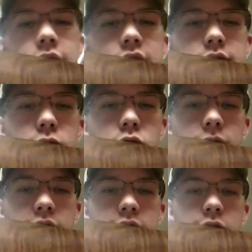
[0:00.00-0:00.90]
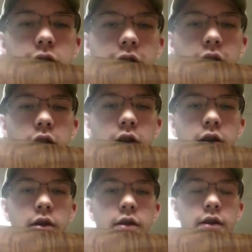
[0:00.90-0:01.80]
has more of a
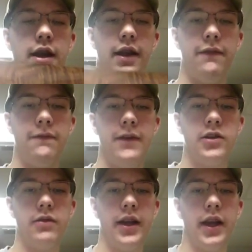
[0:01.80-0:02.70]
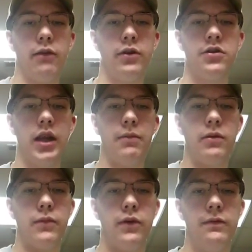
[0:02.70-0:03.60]
circular, and it fits right in here, but you're able
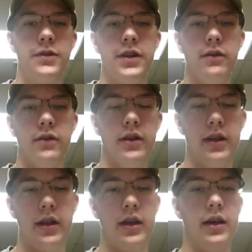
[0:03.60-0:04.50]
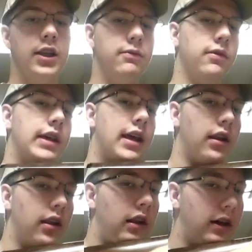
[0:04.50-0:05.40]
to move still. This one
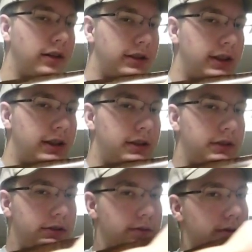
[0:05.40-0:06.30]
kind of locks in to